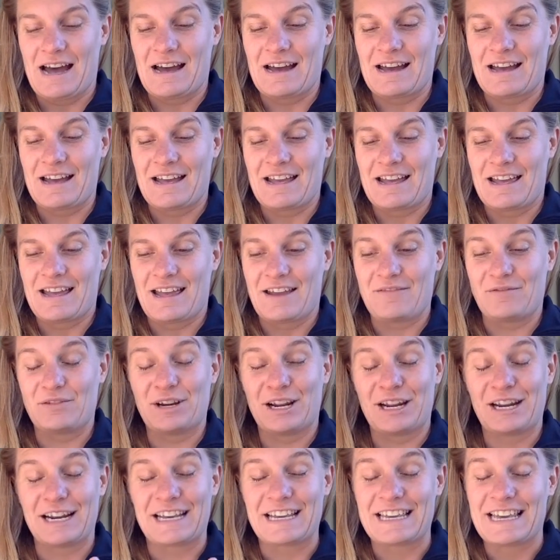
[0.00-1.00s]

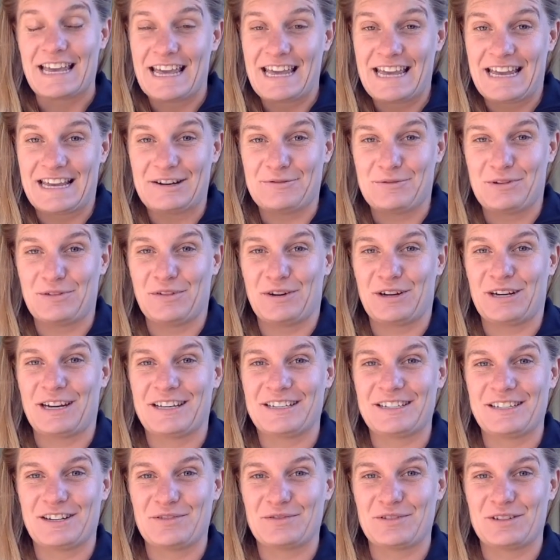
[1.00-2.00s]
every now and again, we
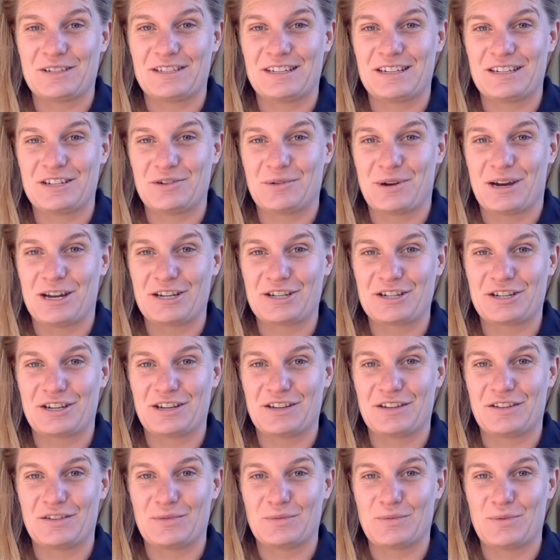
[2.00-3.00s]
find ourselves in
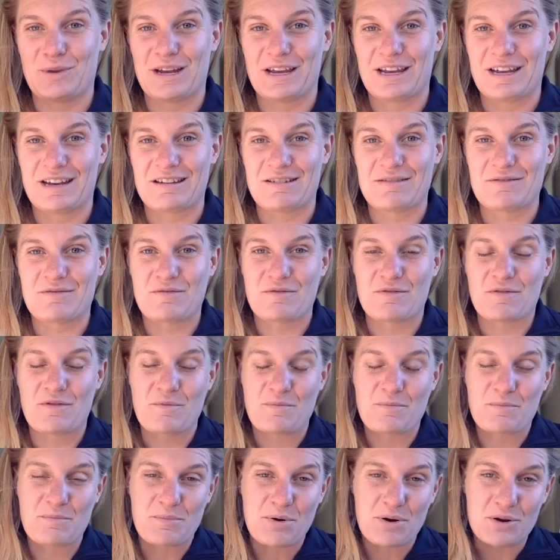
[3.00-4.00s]
situations where
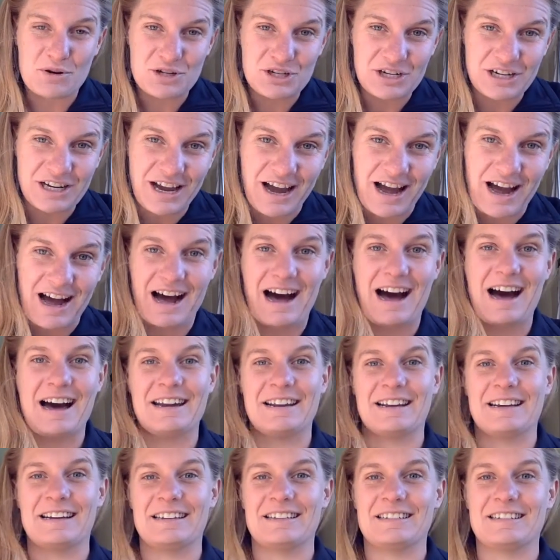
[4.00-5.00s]
pushing
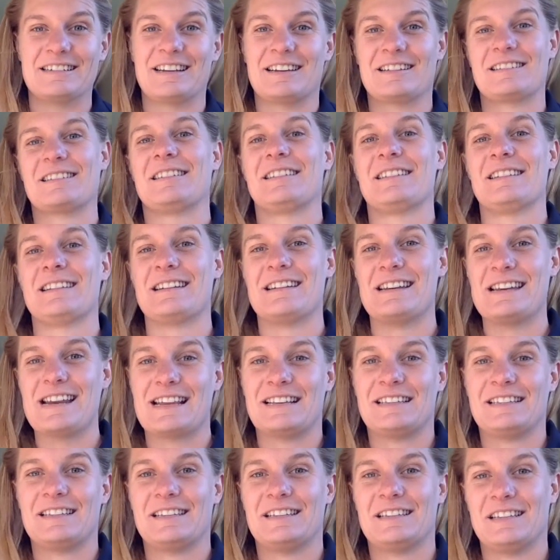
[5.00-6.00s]
harder doesn't
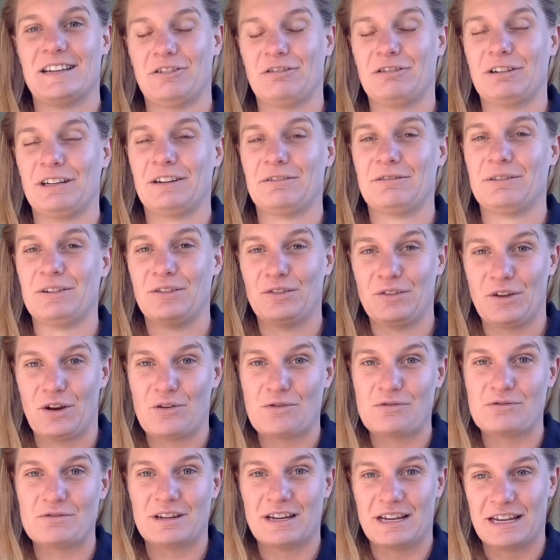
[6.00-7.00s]
necessarily
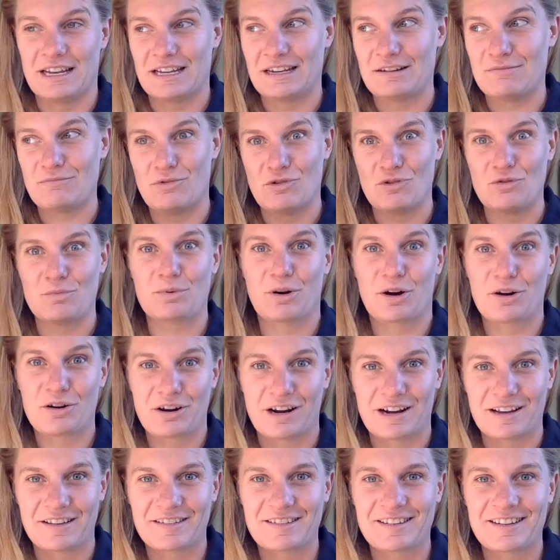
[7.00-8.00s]
result in more
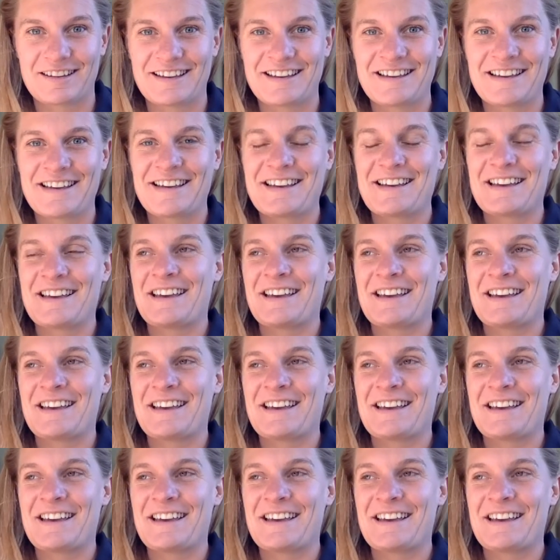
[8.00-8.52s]
progress.